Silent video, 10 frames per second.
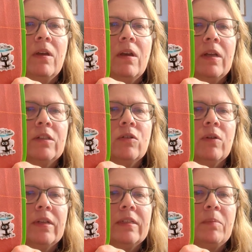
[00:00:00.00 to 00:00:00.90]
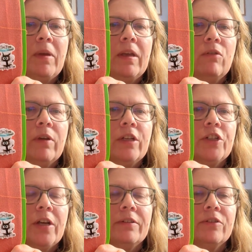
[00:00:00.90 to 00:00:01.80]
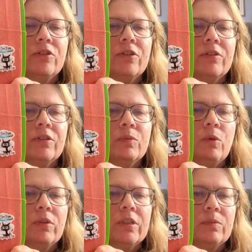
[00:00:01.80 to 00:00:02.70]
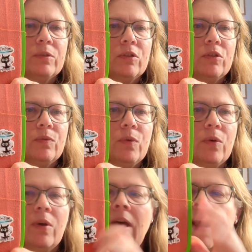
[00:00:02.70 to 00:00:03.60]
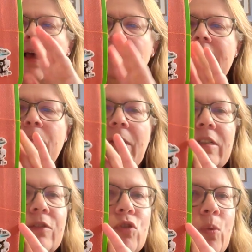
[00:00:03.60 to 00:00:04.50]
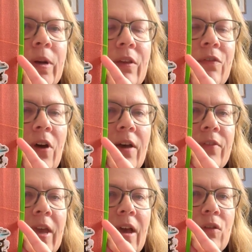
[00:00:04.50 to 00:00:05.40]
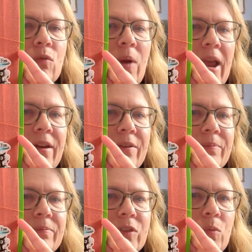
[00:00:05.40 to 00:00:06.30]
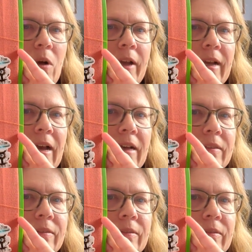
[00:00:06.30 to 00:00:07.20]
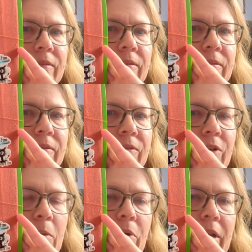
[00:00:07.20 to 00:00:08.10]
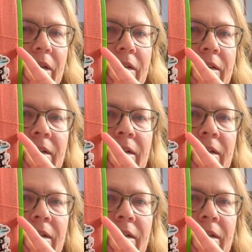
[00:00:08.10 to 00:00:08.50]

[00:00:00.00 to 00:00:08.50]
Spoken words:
it's not easy being green challenge. What this was used for. And this is a piece of 25 count random Zweigart fabric.